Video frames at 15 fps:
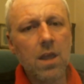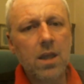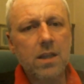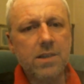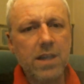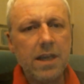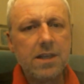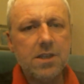
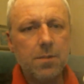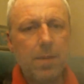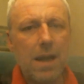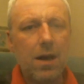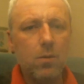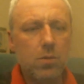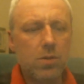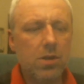Takes
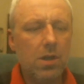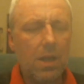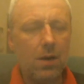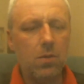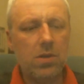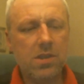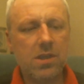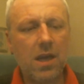about, I
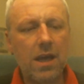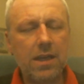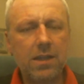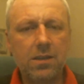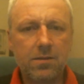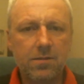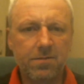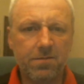would
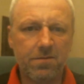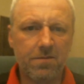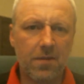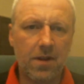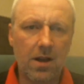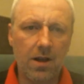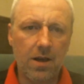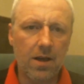say,
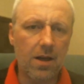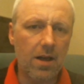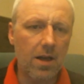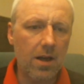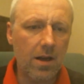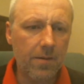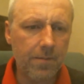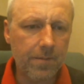
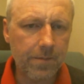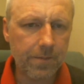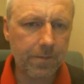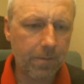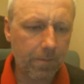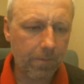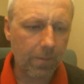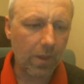on
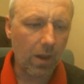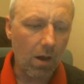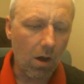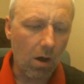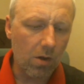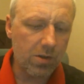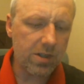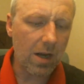
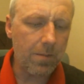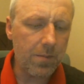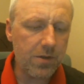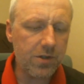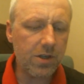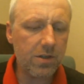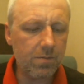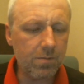
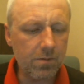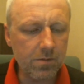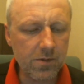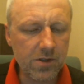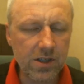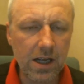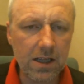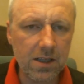temperature
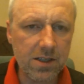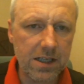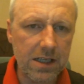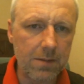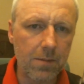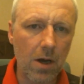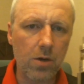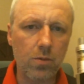stainless
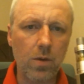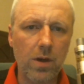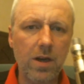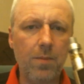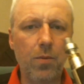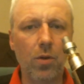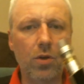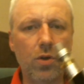steel mode, when I
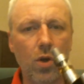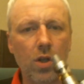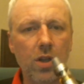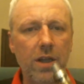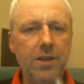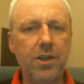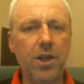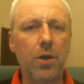put the coil
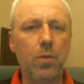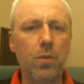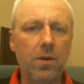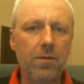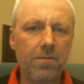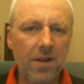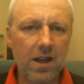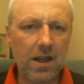in new,
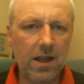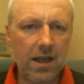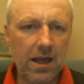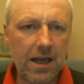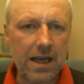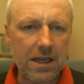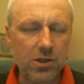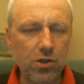
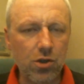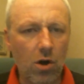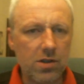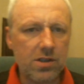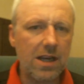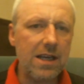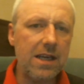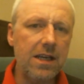it's
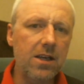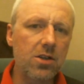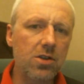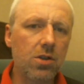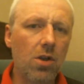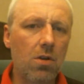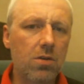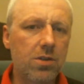not taking as
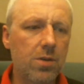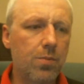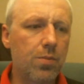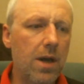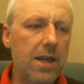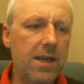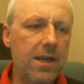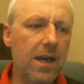long to
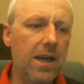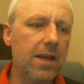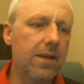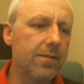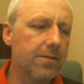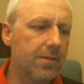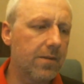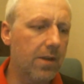break in
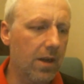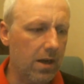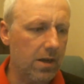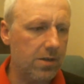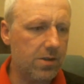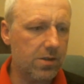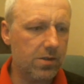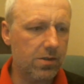
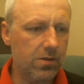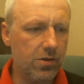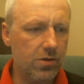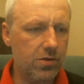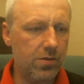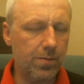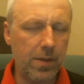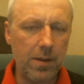
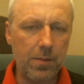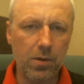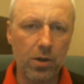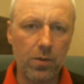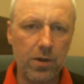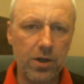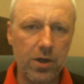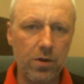as people
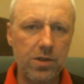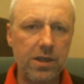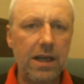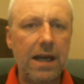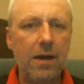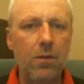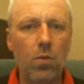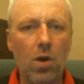who are using
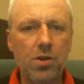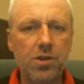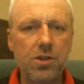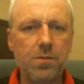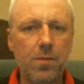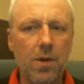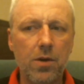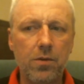it in
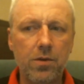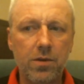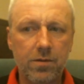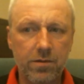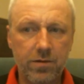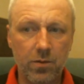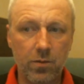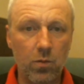wattage mode,
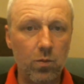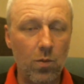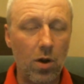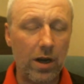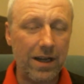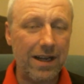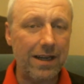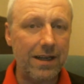from
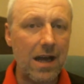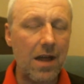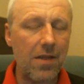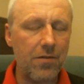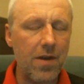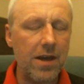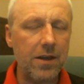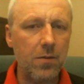what I can
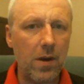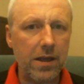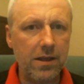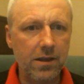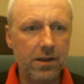gather anyway,